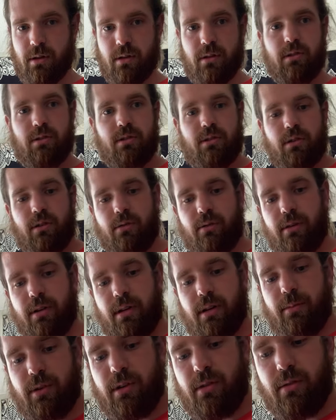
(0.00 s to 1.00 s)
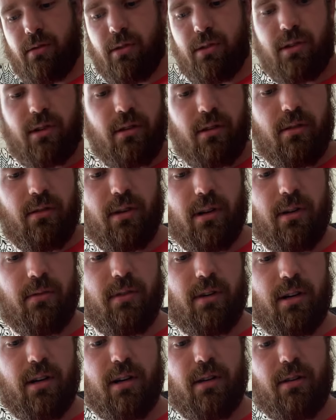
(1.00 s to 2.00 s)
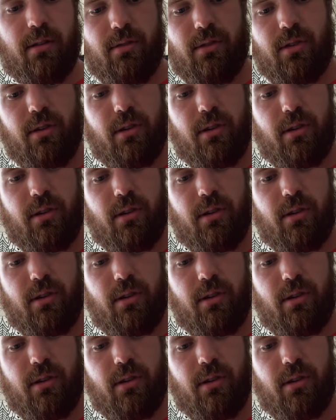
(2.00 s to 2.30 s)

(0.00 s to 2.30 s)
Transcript: So I'm gonna do this other avocado, so